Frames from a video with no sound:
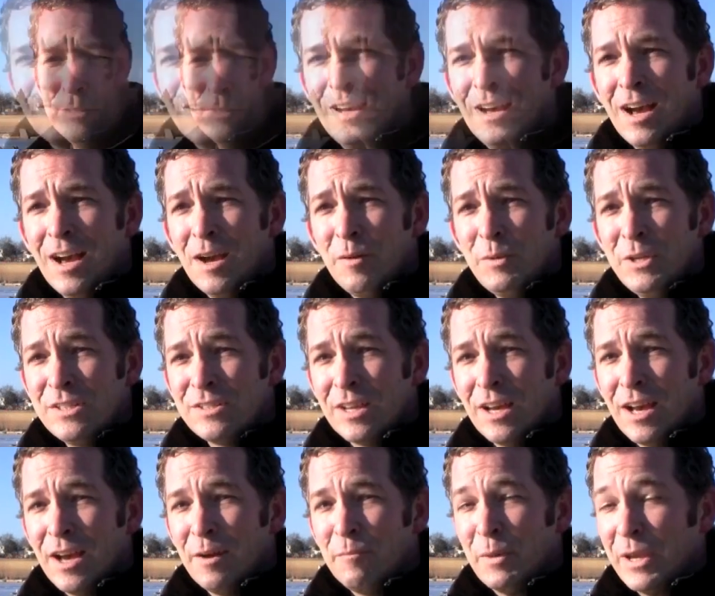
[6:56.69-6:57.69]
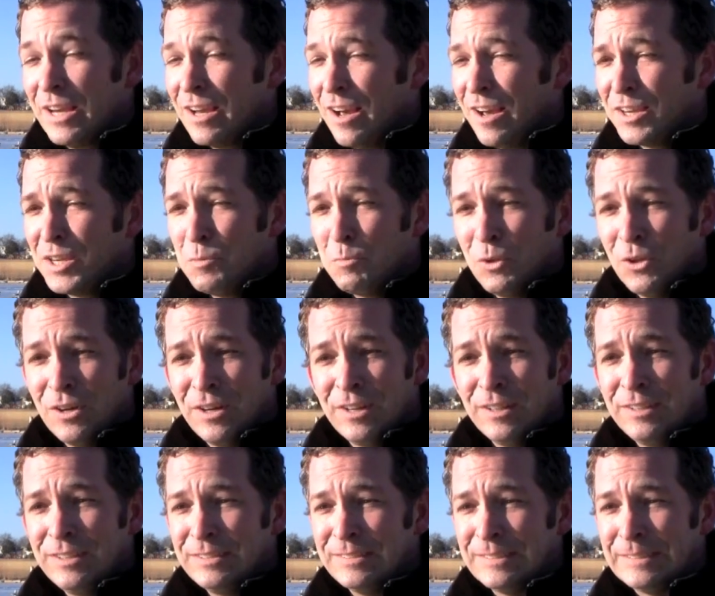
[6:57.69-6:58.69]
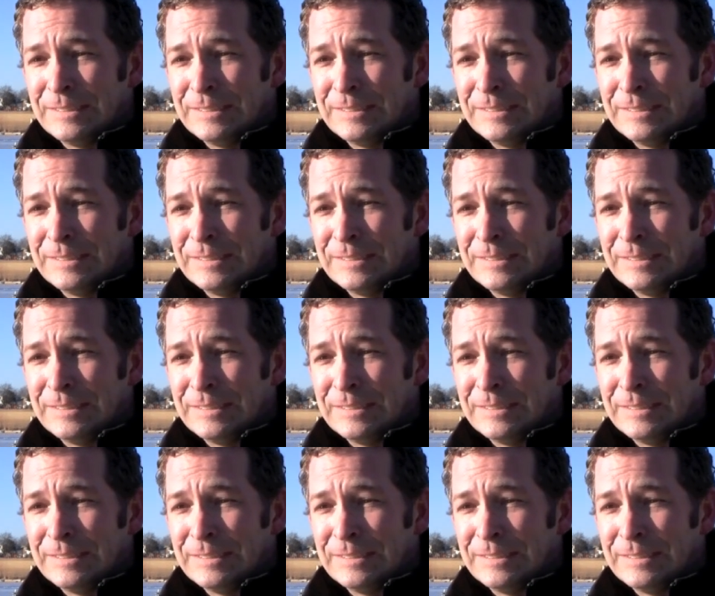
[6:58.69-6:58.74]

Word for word: Hobbies, uh, big hockey player,